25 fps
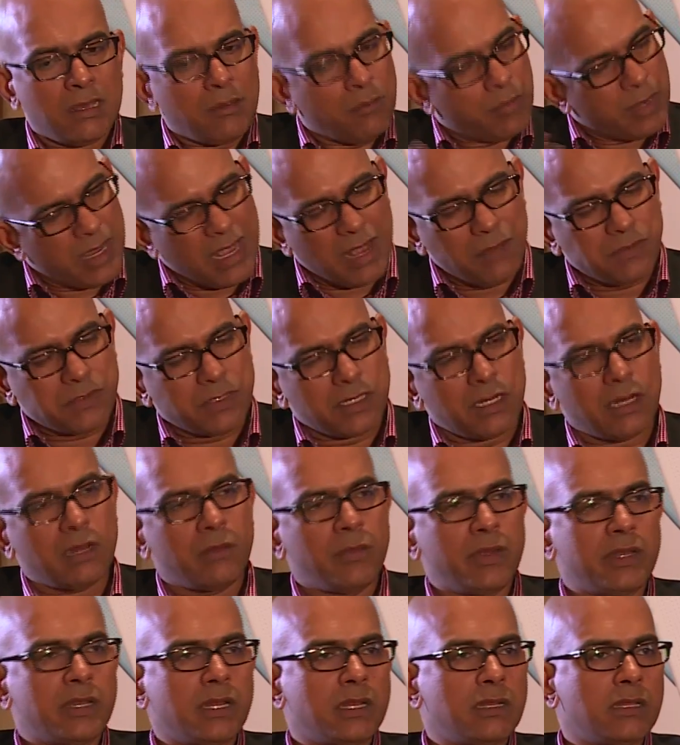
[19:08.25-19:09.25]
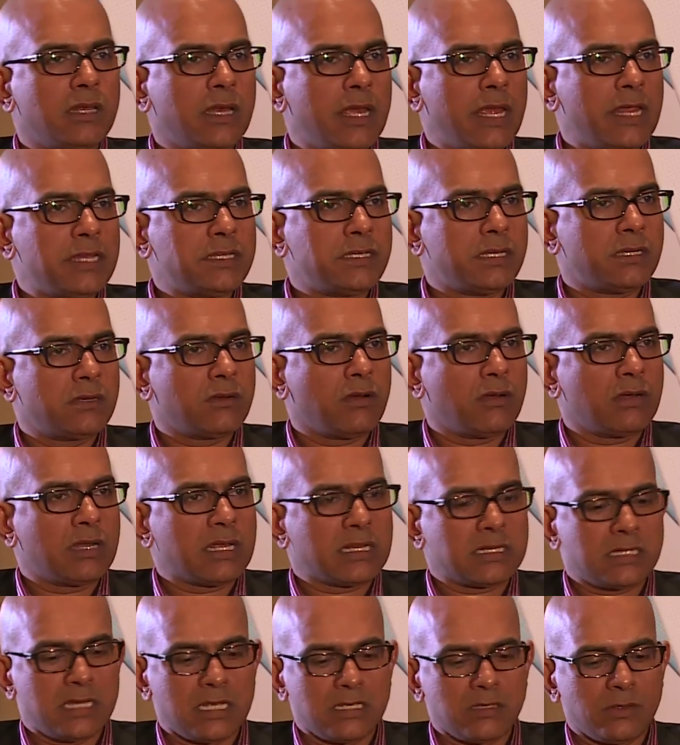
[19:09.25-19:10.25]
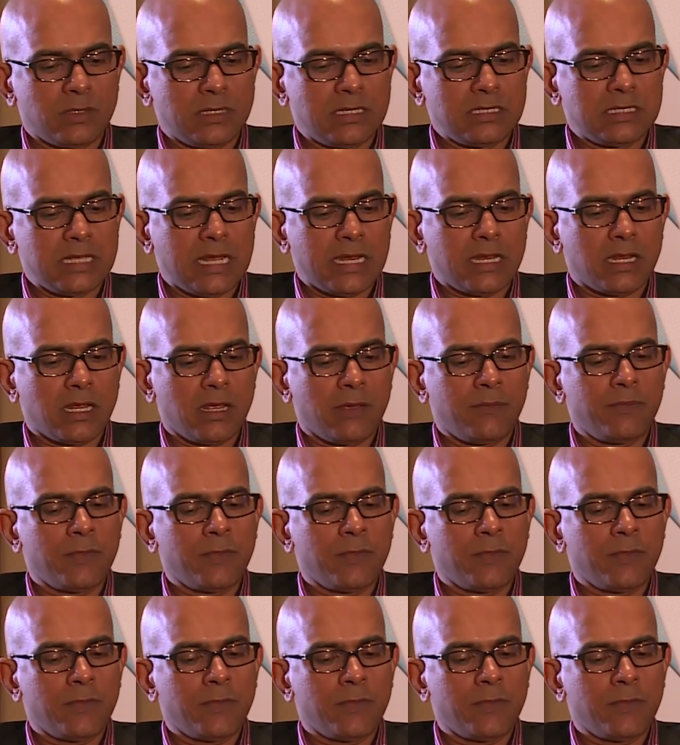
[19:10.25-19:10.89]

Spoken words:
perhaps a little bit in the Asian context as well, is that